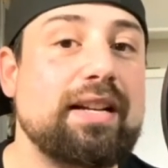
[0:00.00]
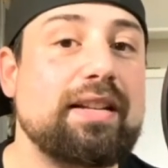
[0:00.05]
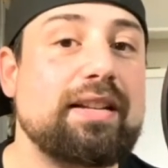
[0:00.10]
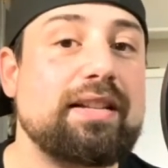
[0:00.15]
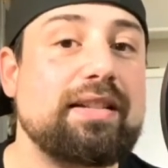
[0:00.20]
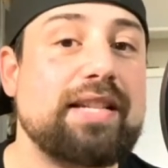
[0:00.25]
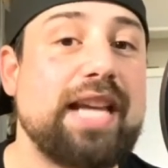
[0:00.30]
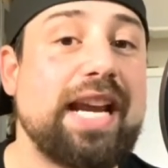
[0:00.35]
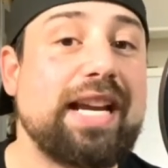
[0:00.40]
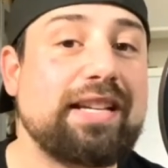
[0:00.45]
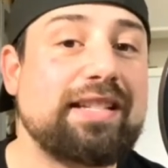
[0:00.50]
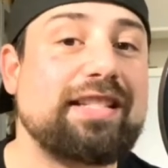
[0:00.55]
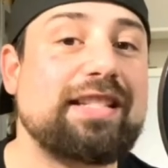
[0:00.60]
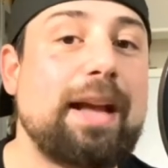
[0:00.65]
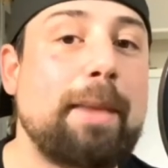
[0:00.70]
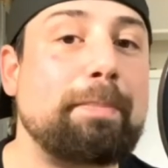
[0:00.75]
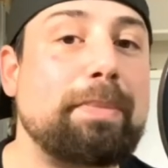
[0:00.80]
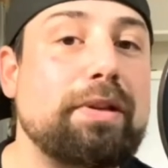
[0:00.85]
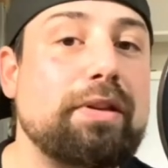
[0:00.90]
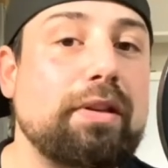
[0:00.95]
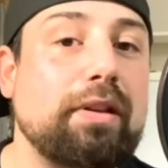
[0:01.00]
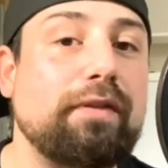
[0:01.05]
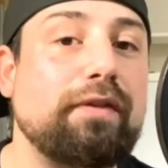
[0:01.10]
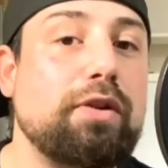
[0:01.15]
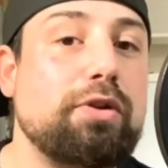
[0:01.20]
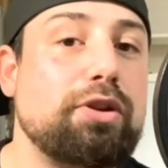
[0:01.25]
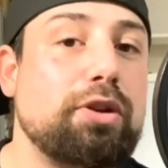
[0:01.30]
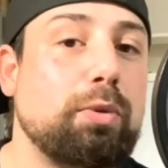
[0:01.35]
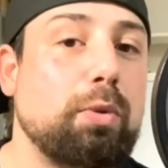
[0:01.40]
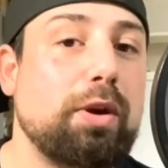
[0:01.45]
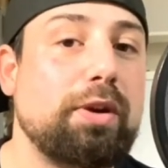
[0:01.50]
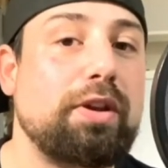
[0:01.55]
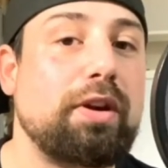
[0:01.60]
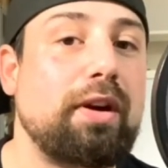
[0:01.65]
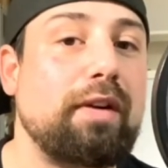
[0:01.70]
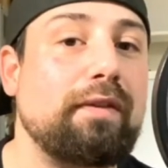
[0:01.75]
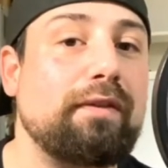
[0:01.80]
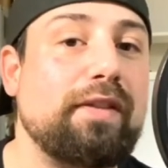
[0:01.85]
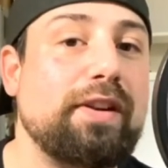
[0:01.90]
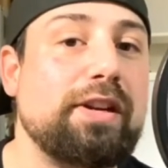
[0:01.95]
take a step into the future with our
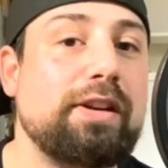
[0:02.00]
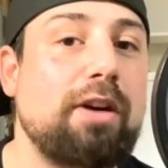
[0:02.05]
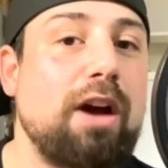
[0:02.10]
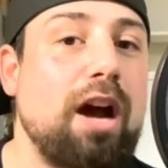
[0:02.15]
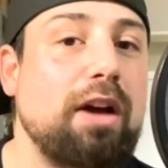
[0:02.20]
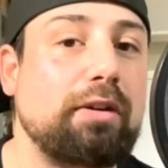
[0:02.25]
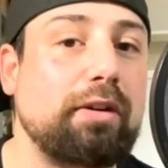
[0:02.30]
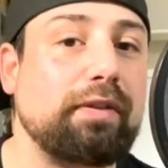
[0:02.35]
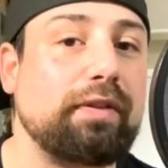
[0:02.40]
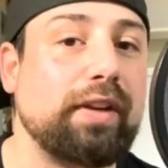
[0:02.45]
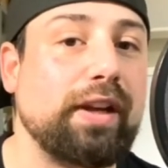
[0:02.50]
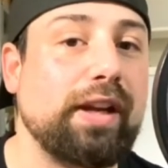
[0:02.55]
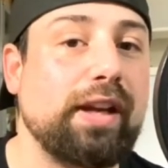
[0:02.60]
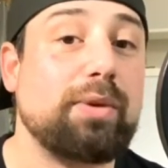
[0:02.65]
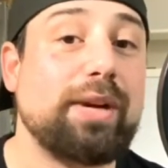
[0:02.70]
videography.